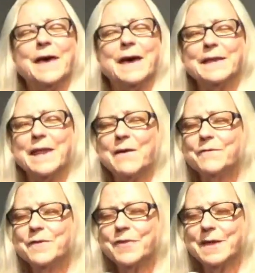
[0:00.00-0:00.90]

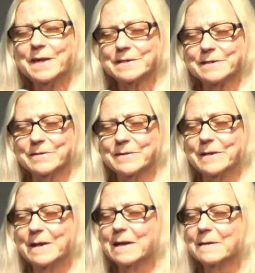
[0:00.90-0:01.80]
everything is good,
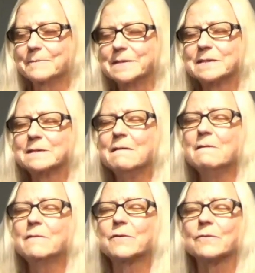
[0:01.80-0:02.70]
and I am
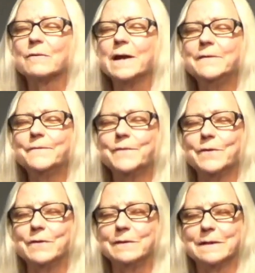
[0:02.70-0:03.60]
so
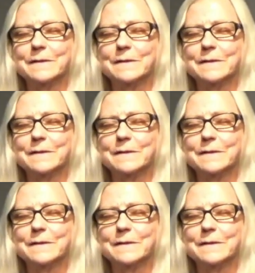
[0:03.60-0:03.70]
grateful